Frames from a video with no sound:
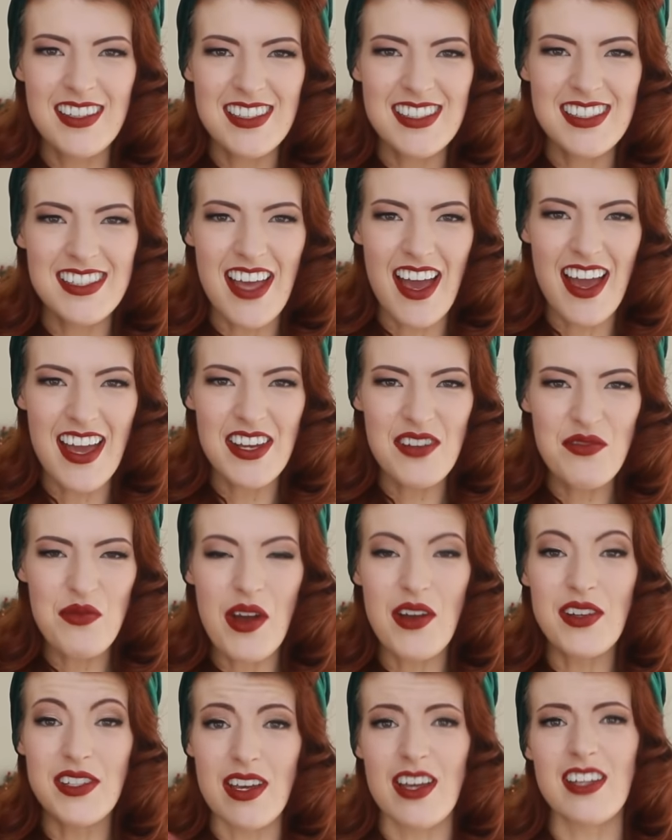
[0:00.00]
sign,
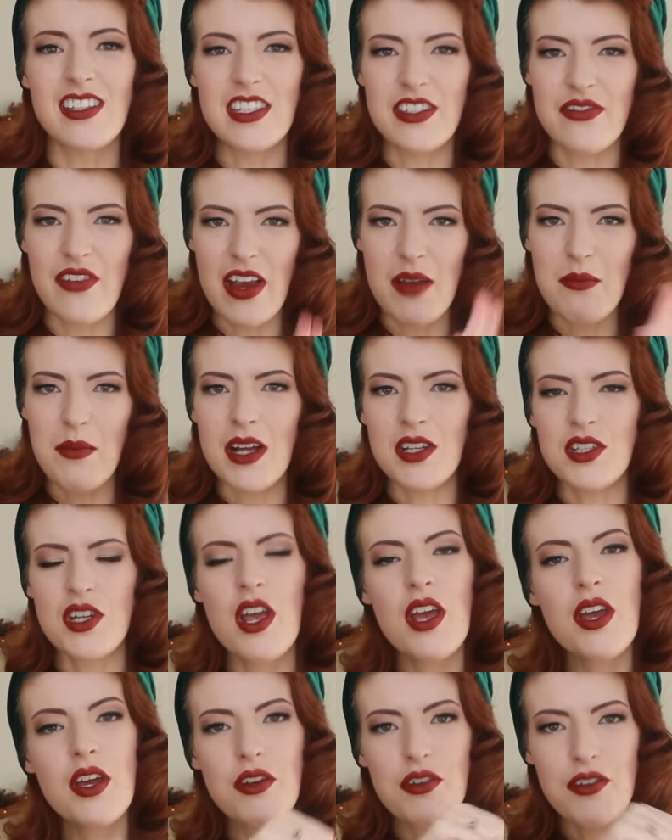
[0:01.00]
whereas ours is very much
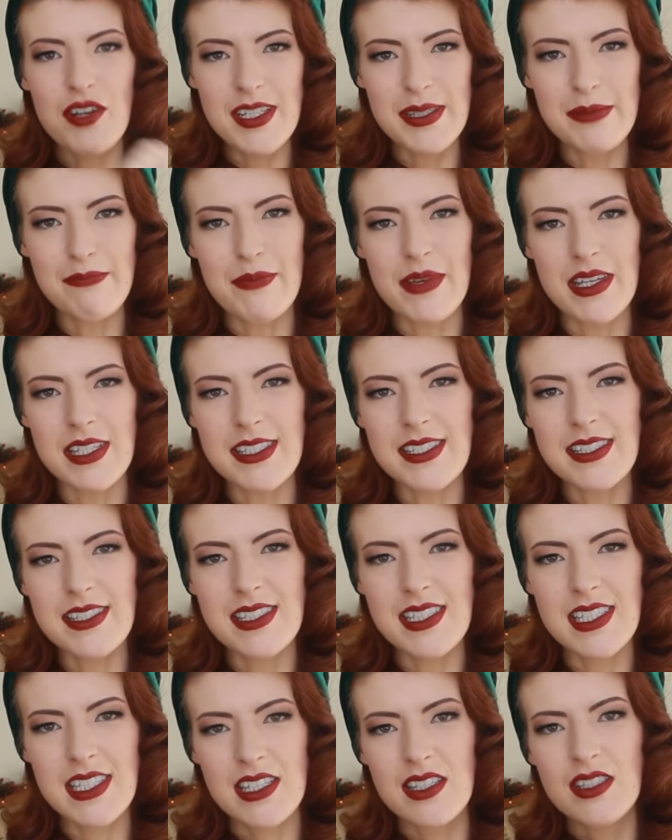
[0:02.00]
Christmas
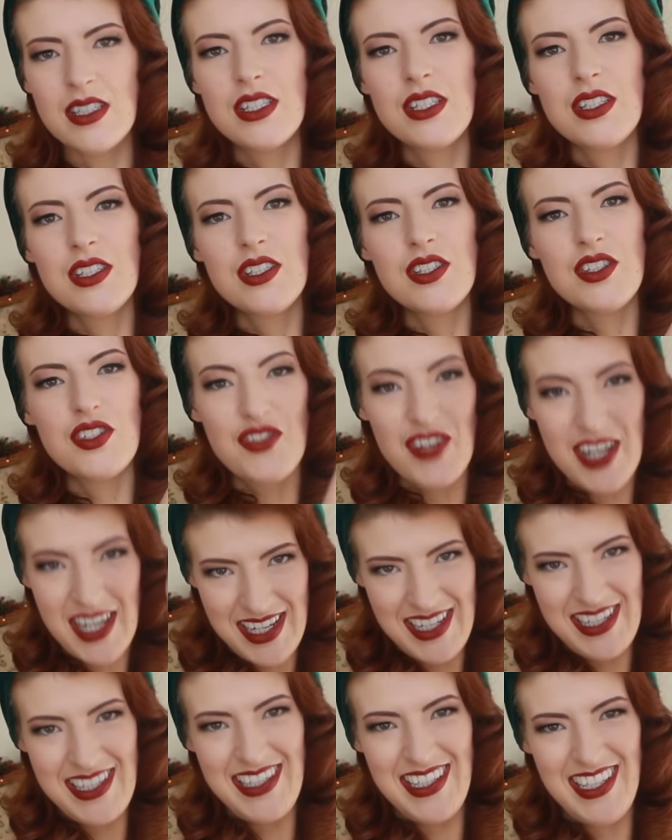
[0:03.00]

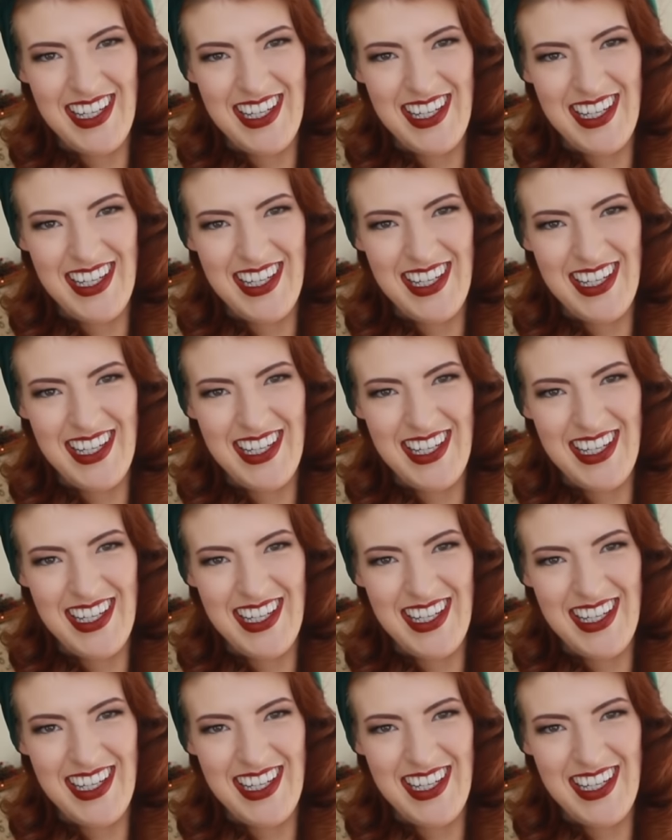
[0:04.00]
tree.